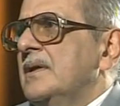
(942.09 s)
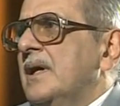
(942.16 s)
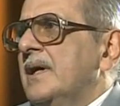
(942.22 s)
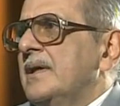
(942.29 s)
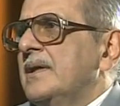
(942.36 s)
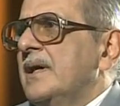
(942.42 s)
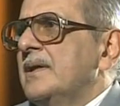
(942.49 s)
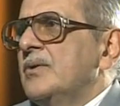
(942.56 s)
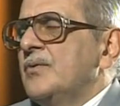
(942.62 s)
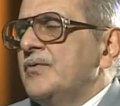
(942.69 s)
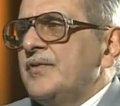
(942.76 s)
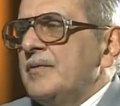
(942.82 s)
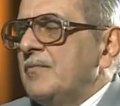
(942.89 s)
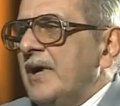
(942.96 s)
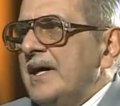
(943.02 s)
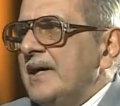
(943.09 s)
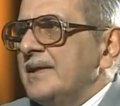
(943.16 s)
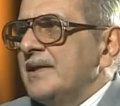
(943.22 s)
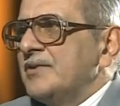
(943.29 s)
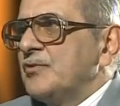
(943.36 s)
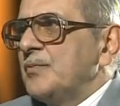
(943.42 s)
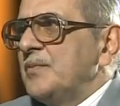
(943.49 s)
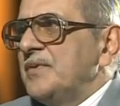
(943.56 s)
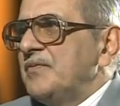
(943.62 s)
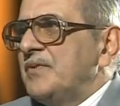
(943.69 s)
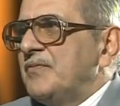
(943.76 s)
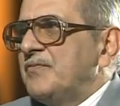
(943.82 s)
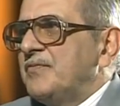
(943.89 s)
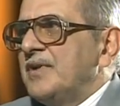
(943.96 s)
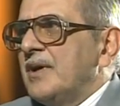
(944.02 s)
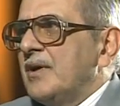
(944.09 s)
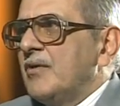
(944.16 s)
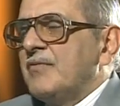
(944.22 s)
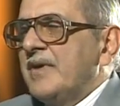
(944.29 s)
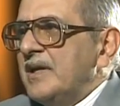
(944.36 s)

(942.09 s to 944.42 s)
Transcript: I don't see why there should be the fear of